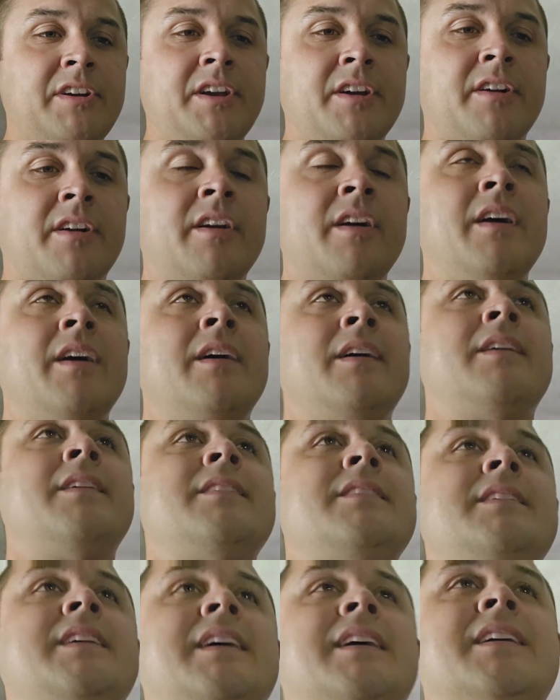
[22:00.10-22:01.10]
year?
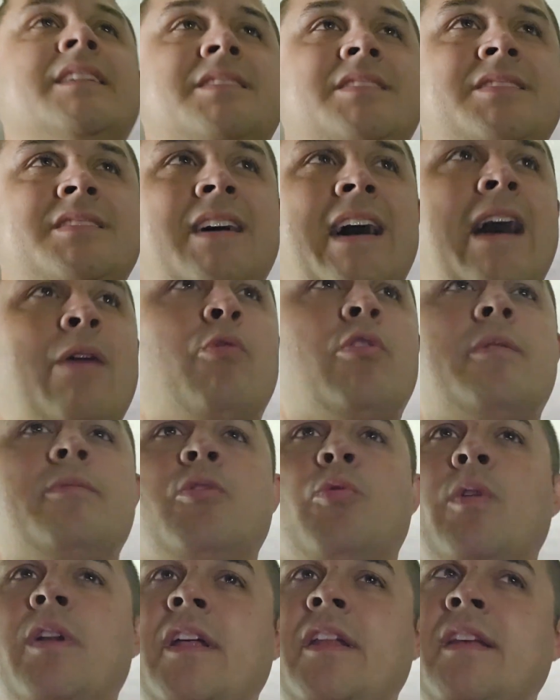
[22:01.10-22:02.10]
Yes, I want them
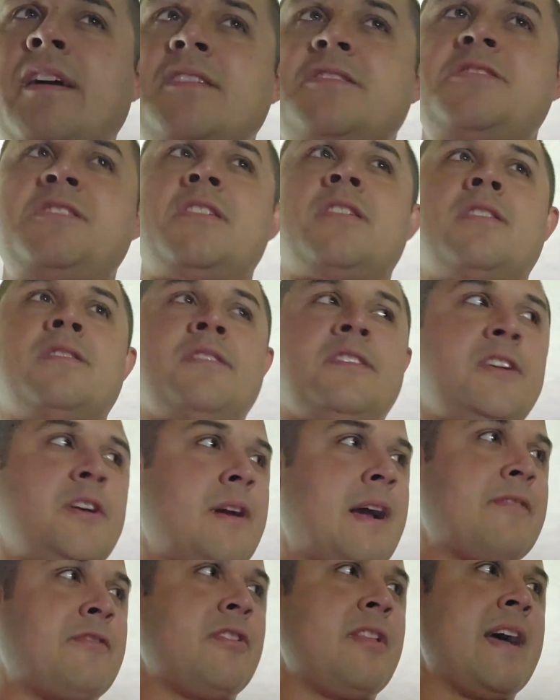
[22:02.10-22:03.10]
to win it next year and the
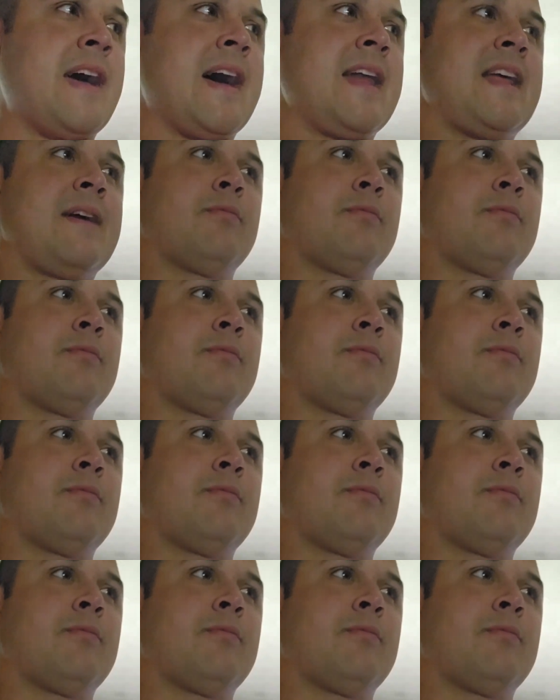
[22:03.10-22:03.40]
year after that.